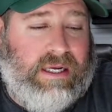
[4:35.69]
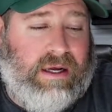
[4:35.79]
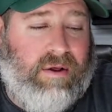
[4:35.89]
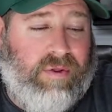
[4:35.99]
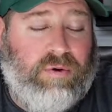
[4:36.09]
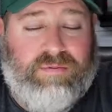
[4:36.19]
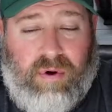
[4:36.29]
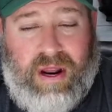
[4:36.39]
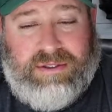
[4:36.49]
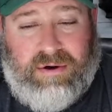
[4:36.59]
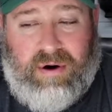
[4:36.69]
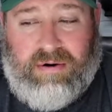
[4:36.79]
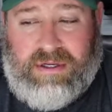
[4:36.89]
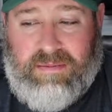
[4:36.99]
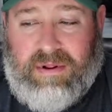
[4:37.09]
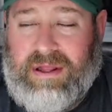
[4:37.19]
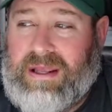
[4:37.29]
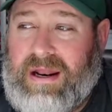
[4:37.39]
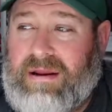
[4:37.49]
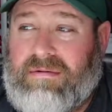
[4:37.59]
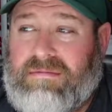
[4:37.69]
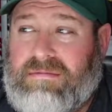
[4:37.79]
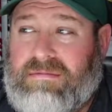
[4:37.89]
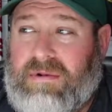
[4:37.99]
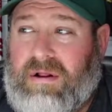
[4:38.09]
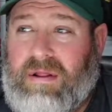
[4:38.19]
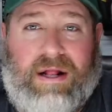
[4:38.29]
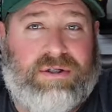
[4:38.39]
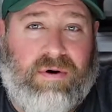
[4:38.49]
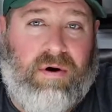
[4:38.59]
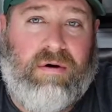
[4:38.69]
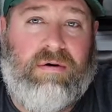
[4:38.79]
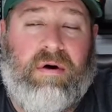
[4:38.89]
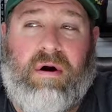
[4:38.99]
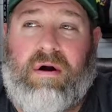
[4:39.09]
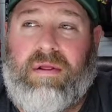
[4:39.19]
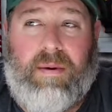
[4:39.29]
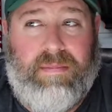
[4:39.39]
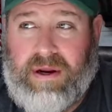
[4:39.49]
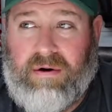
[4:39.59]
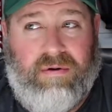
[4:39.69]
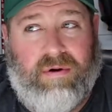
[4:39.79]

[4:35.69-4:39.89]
Those brands are typically getting a lot stronger, a lot bigger.